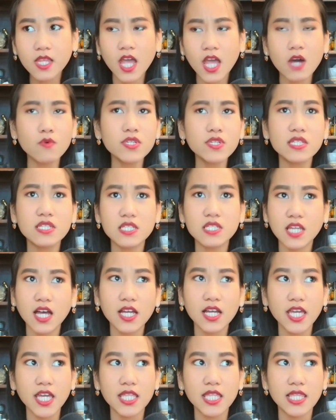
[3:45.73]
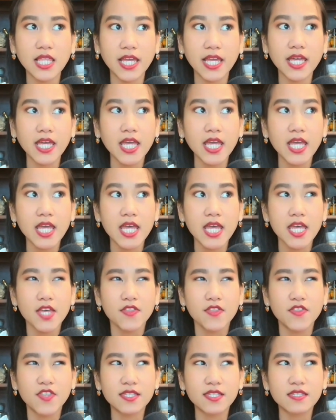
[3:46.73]
I was stuck in like
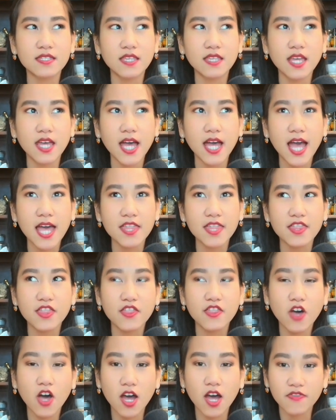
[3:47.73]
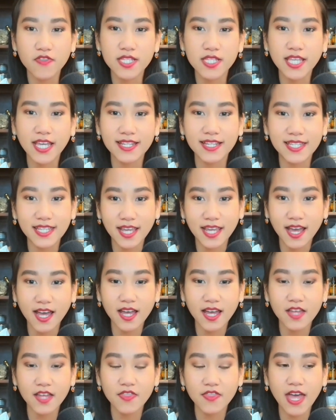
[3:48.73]
this thought, this
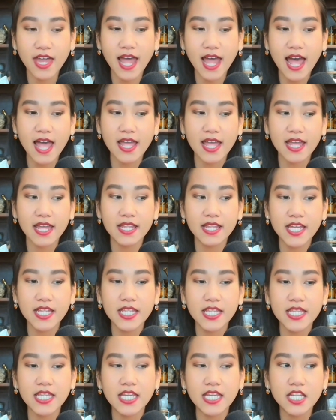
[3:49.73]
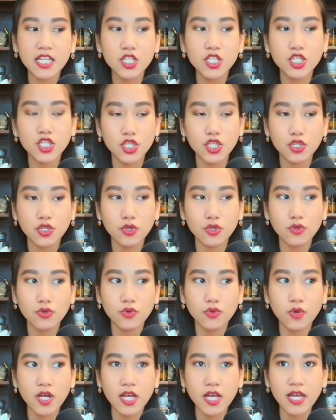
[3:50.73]
idea that I needed
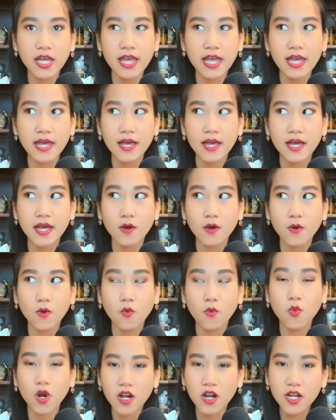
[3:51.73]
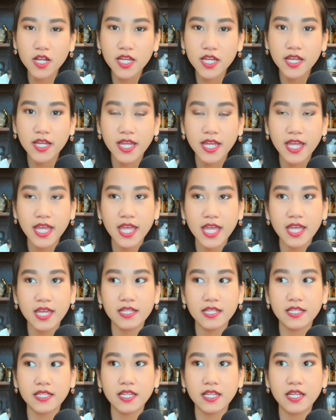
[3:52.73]
to work
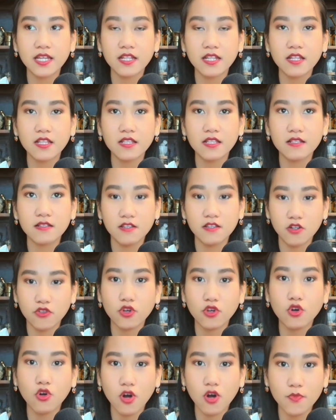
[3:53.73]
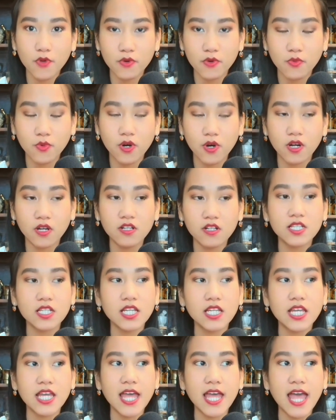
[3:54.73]
in, you know, the corporate world
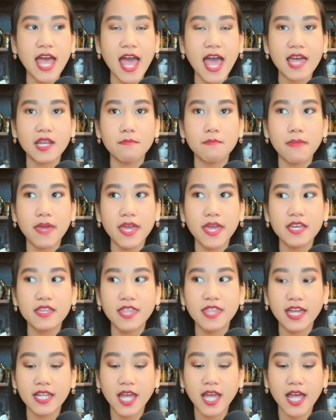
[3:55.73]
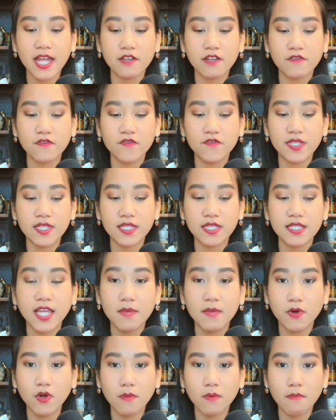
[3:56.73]
and make that kind of
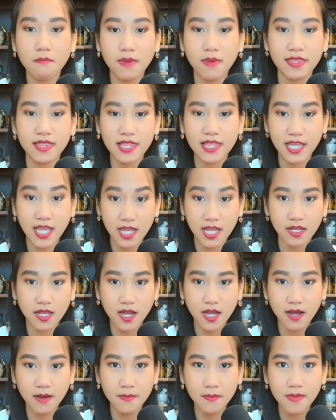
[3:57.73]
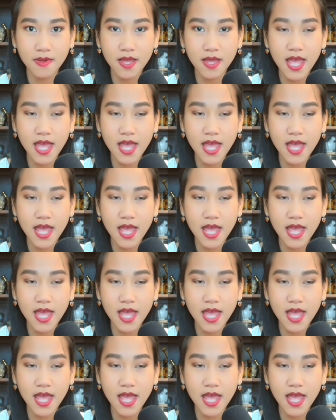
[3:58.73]
stable monthly income.